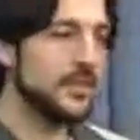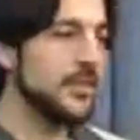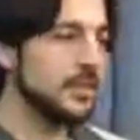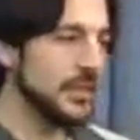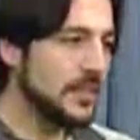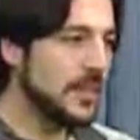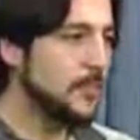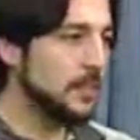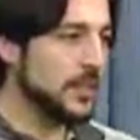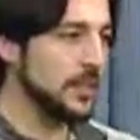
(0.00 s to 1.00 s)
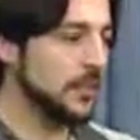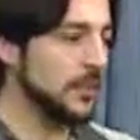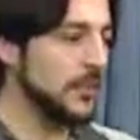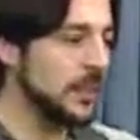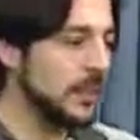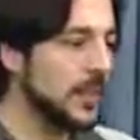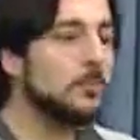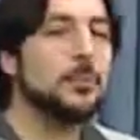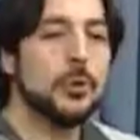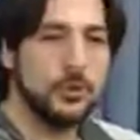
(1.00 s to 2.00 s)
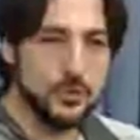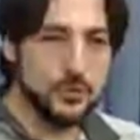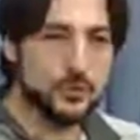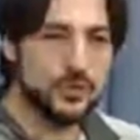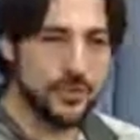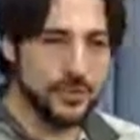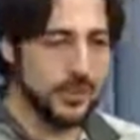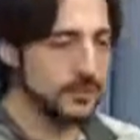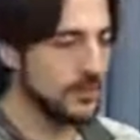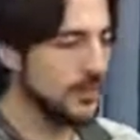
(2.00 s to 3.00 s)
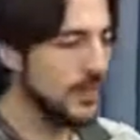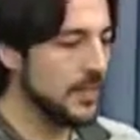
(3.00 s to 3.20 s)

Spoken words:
They are people that produce things.